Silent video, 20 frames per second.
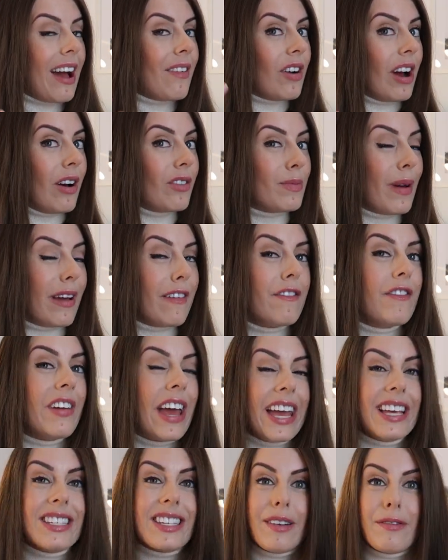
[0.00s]
around my
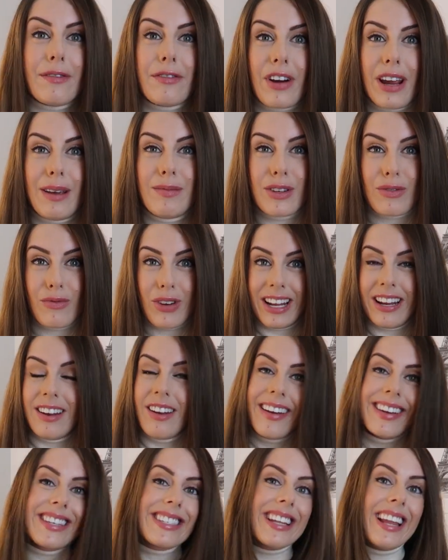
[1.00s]
face and framed it really
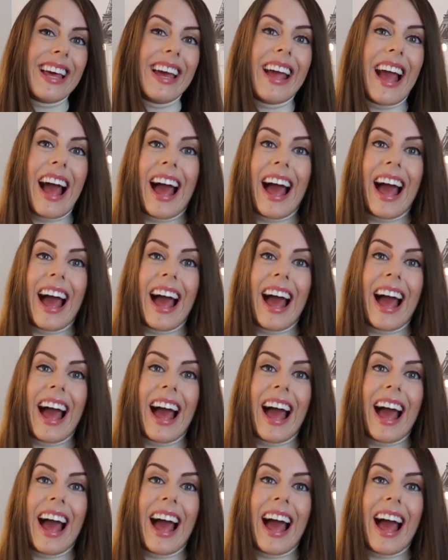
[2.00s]
nicely.